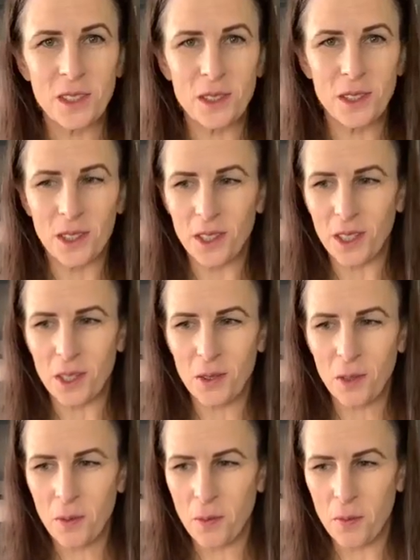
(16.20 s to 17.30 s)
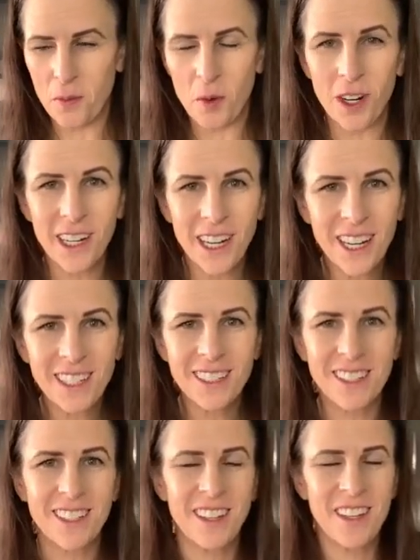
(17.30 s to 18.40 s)
Good morning.
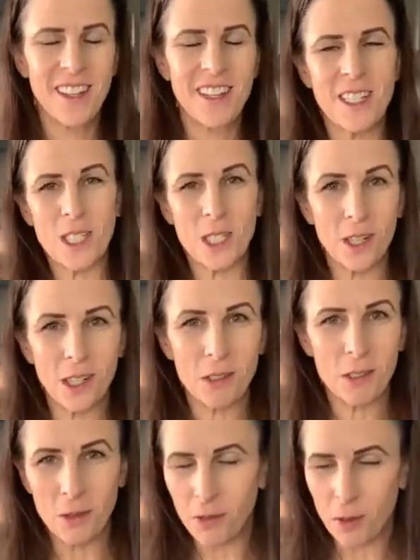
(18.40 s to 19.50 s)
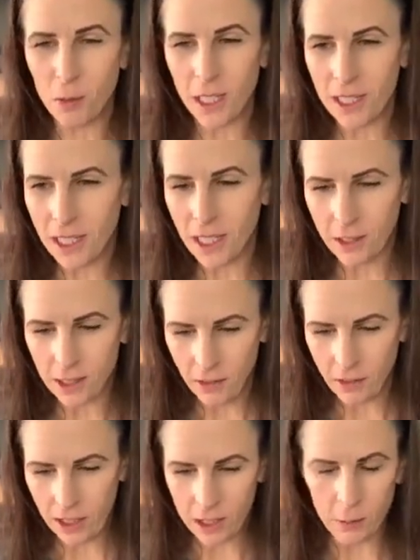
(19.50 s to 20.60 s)
Sorry I was a few minutes late. I was
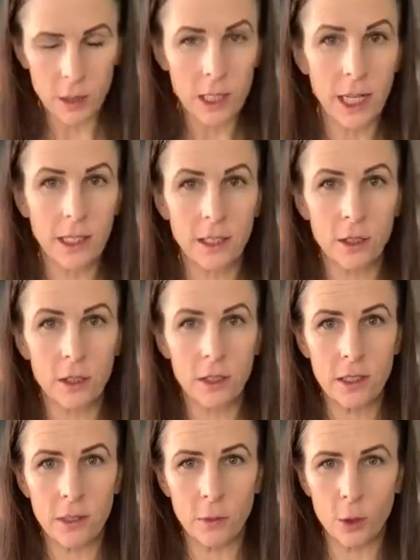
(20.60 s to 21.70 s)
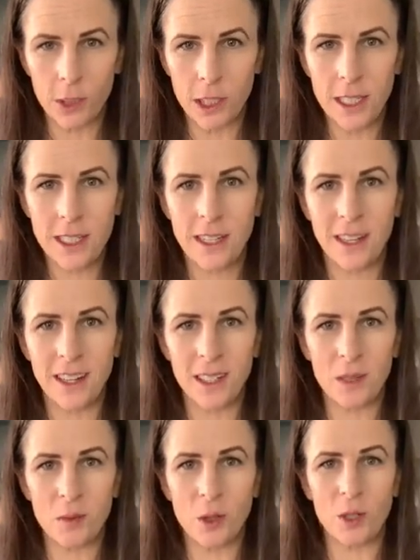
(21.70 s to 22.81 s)
having some technical difficulties. I
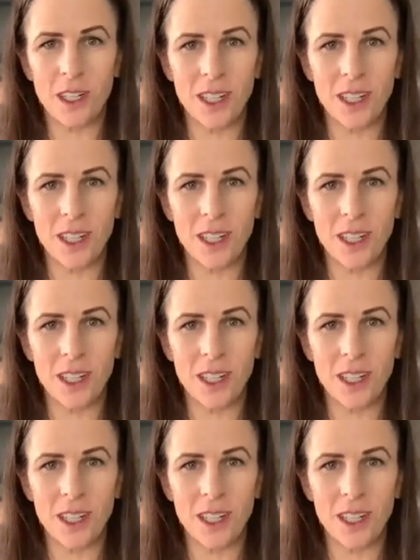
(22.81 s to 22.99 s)
am Laura.